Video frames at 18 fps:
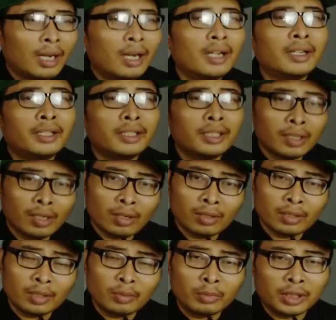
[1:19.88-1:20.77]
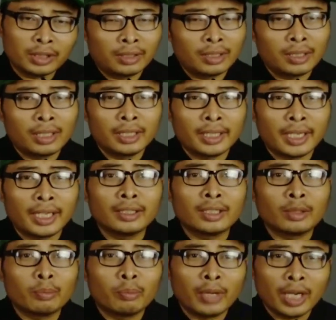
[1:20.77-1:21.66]
he did not immediately
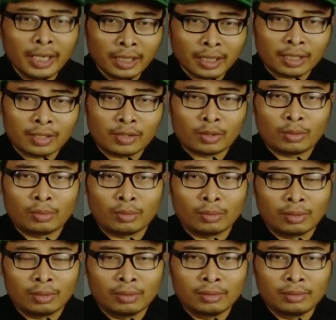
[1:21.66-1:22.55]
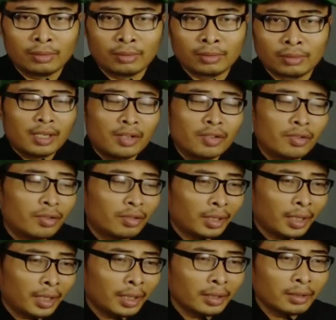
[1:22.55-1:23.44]
enter medical school.
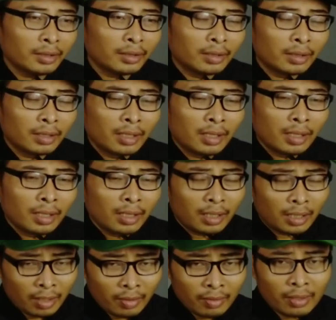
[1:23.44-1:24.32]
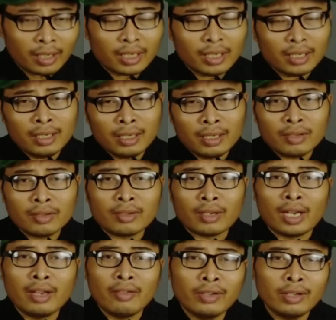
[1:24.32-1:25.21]
Instead, he worked in a
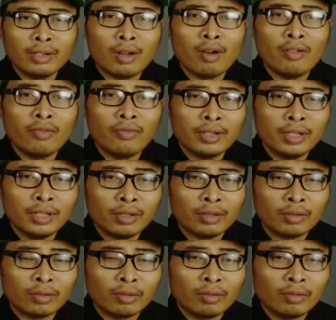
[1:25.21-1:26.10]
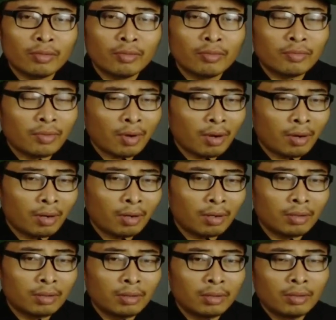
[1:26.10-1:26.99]
saving office
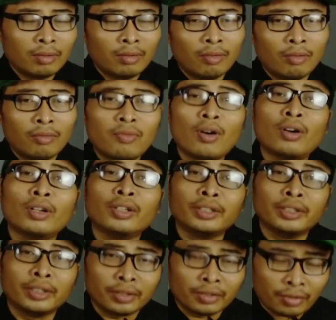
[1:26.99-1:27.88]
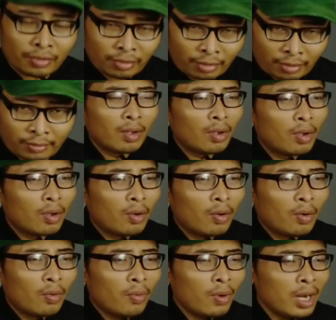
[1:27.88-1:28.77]
for 4 years.
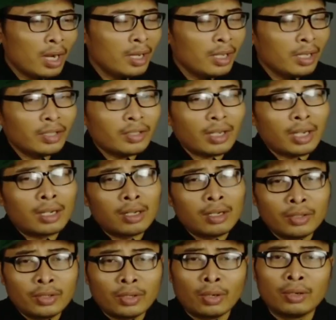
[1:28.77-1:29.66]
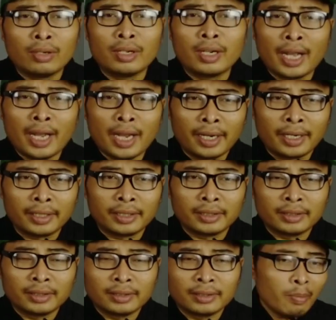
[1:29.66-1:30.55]
When his uncle John died,
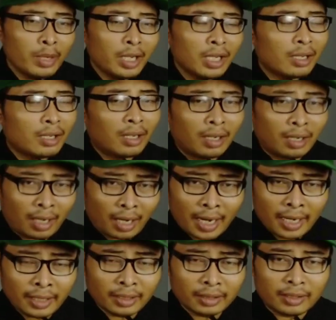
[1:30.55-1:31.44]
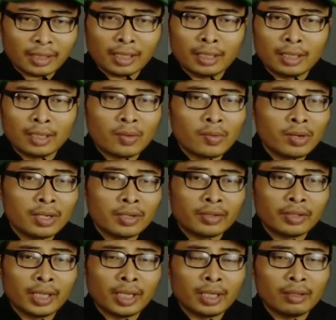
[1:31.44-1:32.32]
Fleming inherited an equal
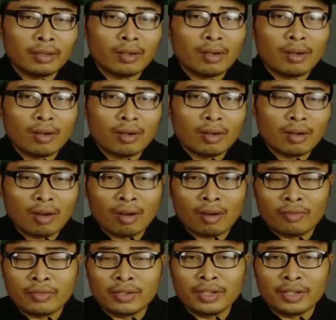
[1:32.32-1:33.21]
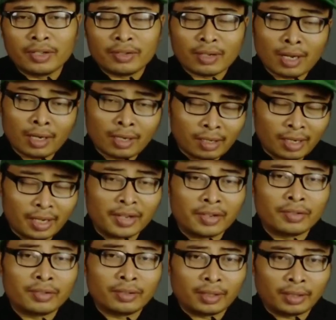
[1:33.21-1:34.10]
share of his
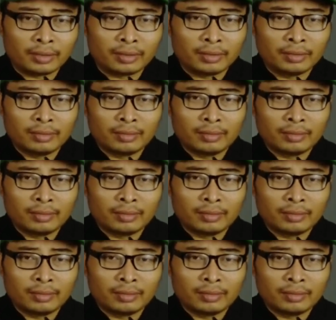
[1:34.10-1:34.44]
uncle's estate.